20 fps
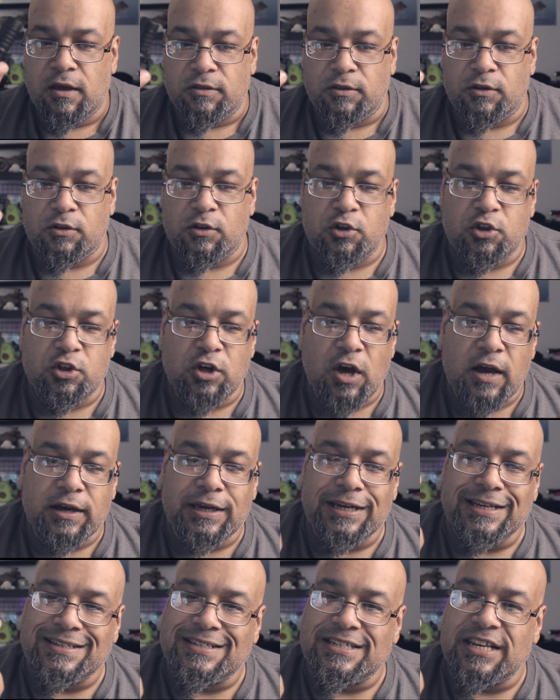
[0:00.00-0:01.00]
There's a
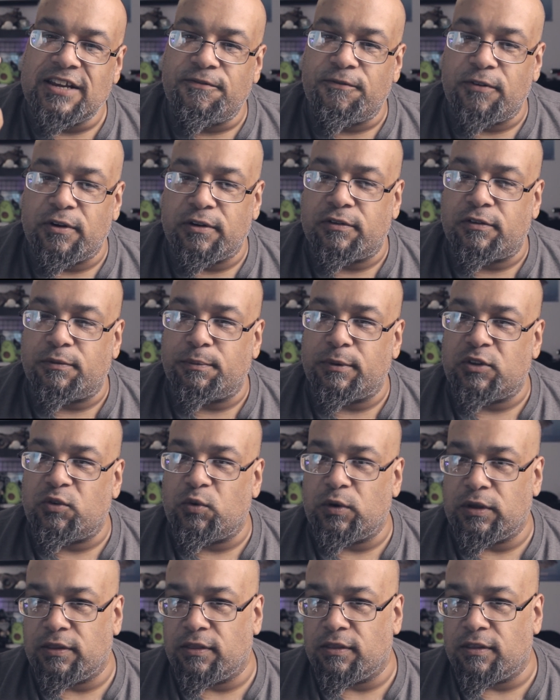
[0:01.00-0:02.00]
shocking difference
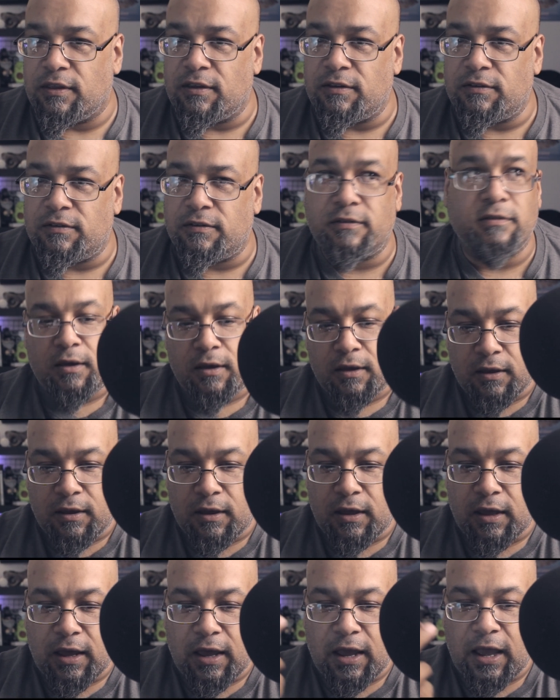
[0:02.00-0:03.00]
between this
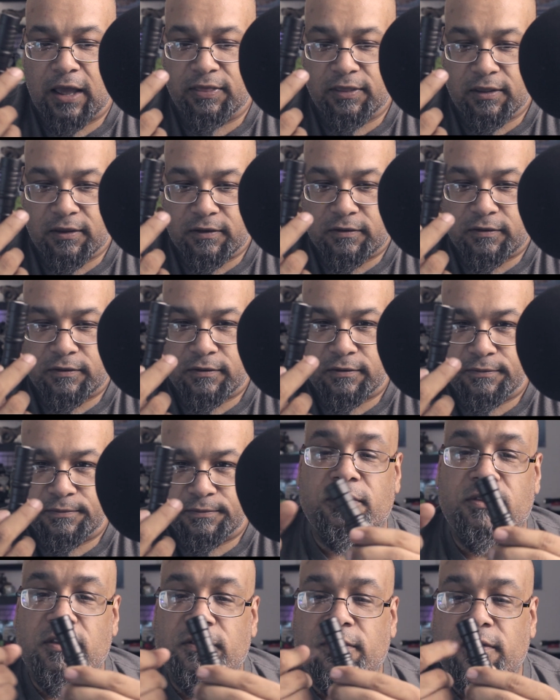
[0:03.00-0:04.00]
and this.
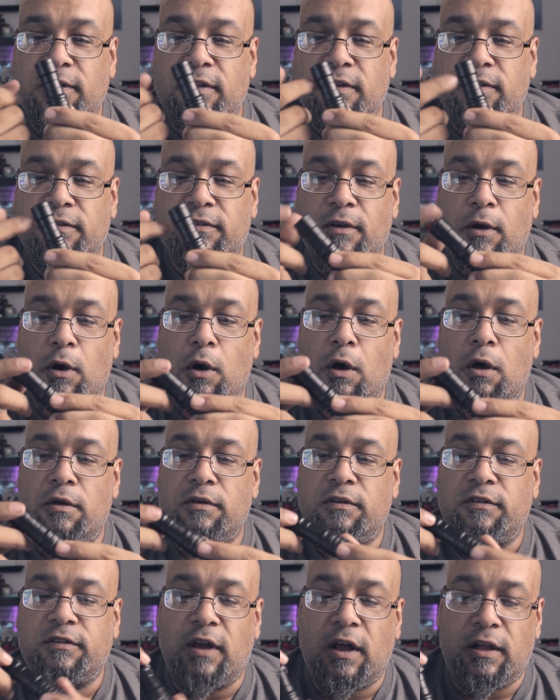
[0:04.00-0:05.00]
This is
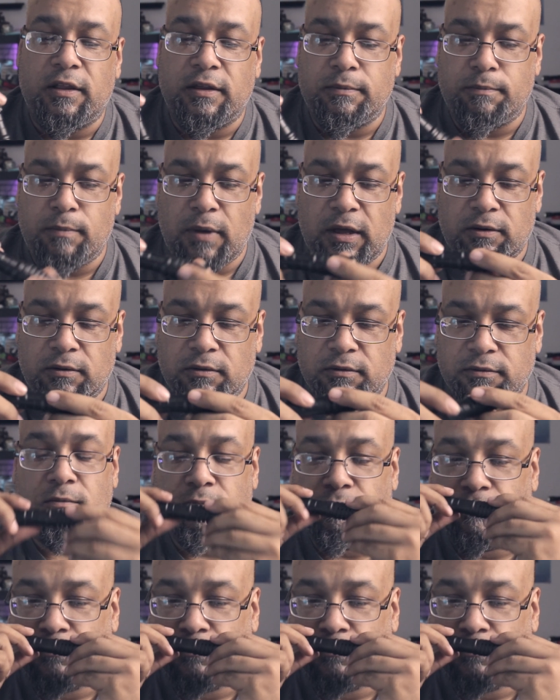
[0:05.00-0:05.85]
all solid metal.